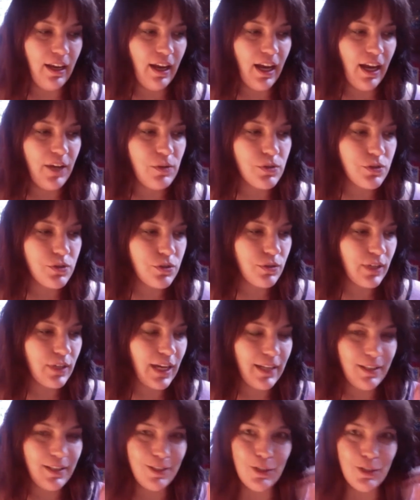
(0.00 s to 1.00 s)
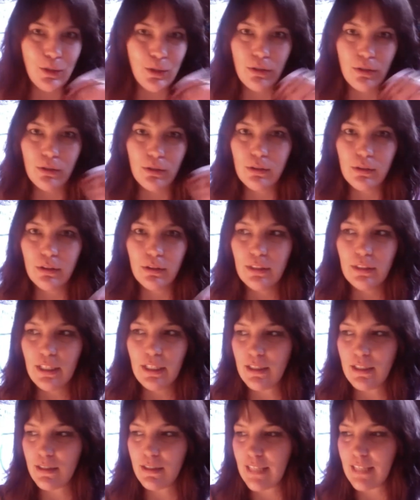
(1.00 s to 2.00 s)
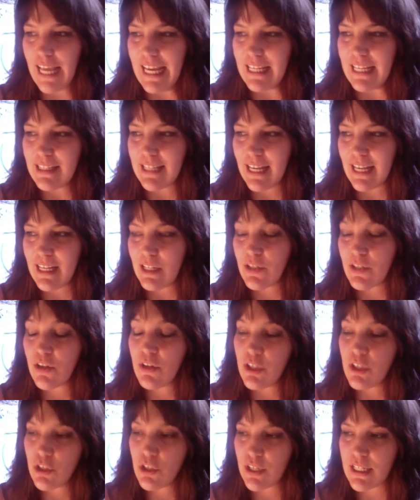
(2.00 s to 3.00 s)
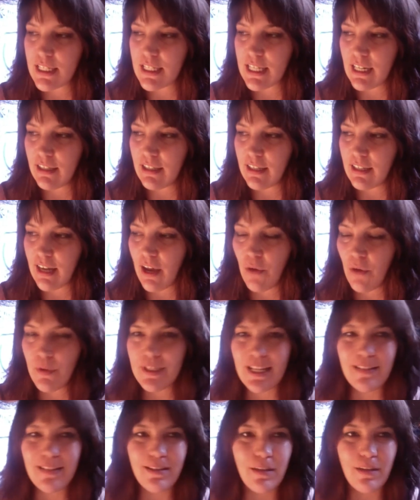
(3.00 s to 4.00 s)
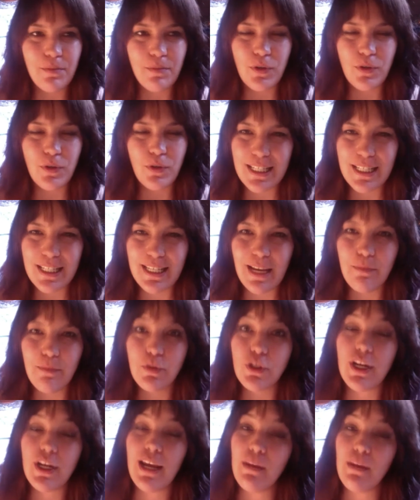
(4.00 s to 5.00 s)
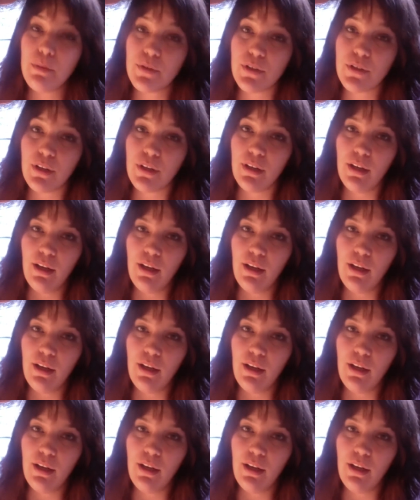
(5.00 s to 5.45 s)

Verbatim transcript: I used to kind of doodle these things, and it's so interesting that I always ended up doing the same shapes.